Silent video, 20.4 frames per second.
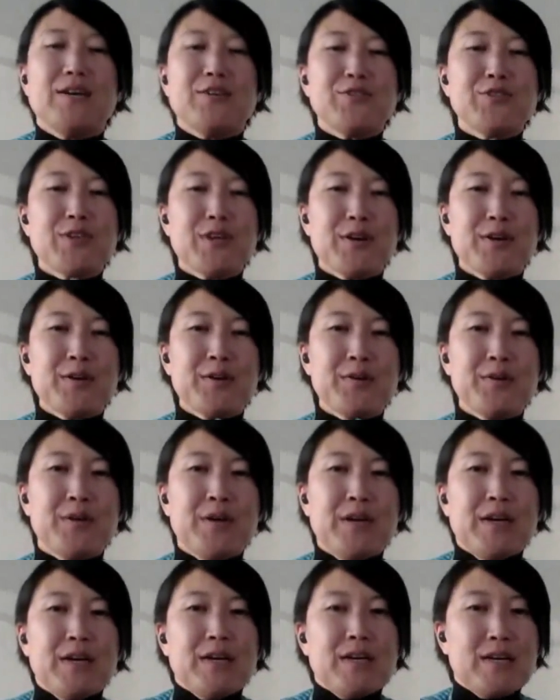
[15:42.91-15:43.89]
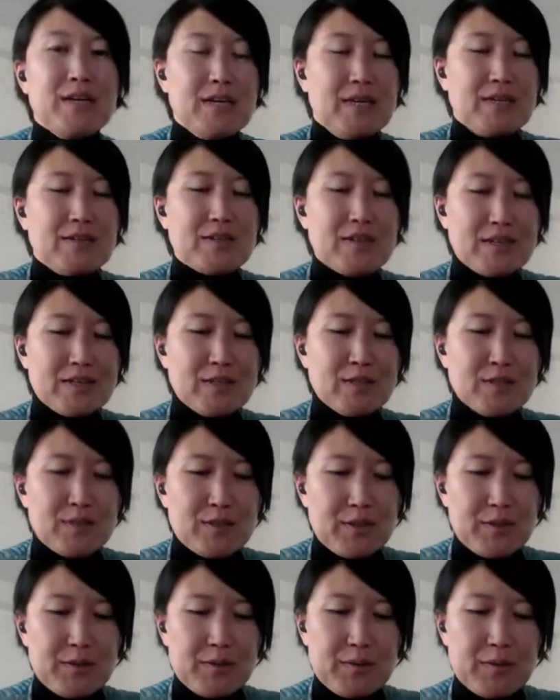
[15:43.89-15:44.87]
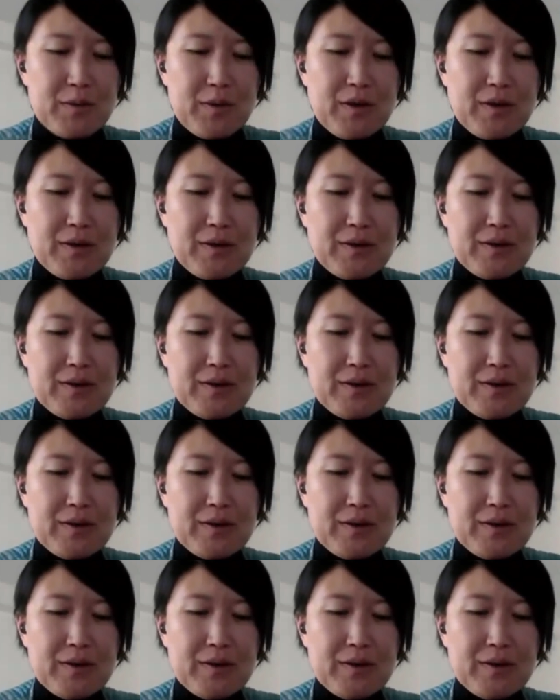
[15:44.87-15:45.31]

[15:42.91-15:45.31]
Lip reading: So just to